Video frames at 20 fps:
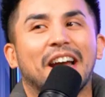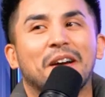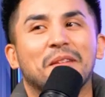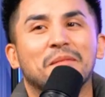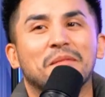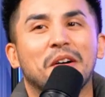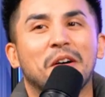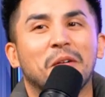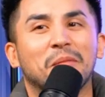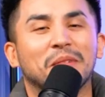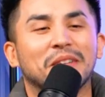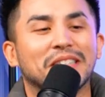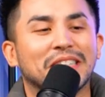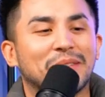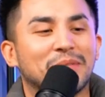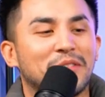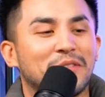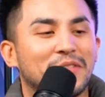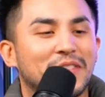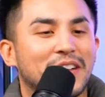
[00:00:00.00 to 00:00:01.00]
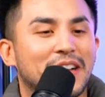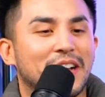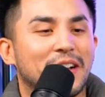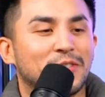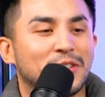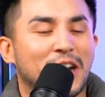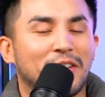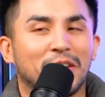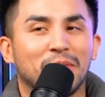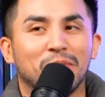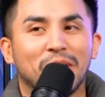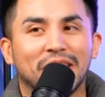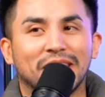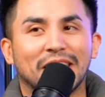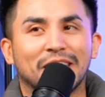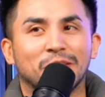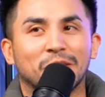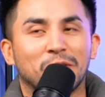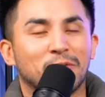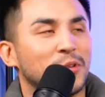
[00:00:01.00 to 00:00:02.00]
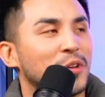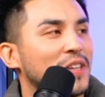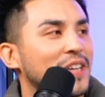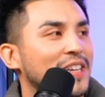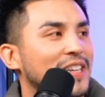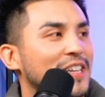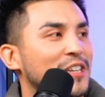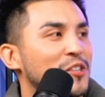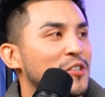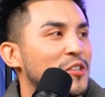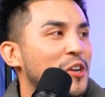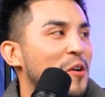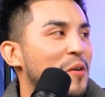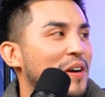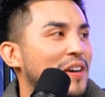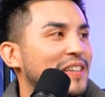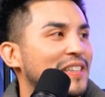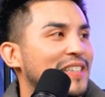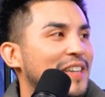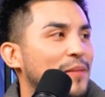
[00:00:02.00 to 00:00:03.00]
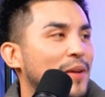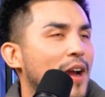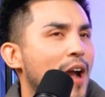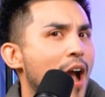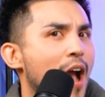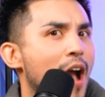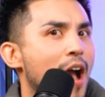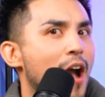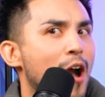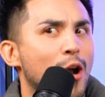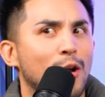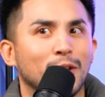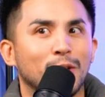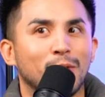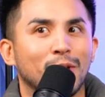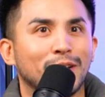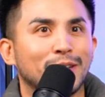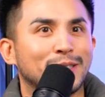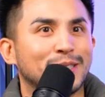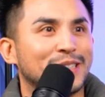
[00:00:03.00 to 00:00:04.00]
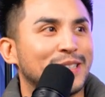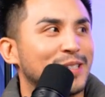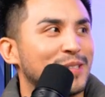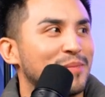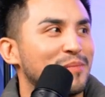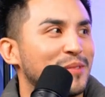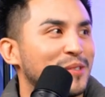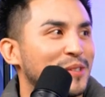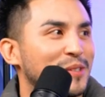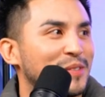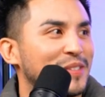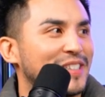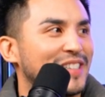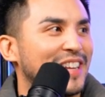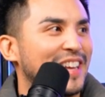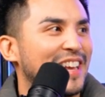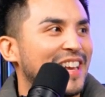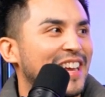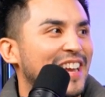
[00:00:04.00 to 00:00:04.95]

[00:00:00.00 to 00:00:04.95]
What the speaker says: I'm homeless. I'm a traveling breakdancer. Like, really? Can you show us? I'm like, oh, you want to see some moves?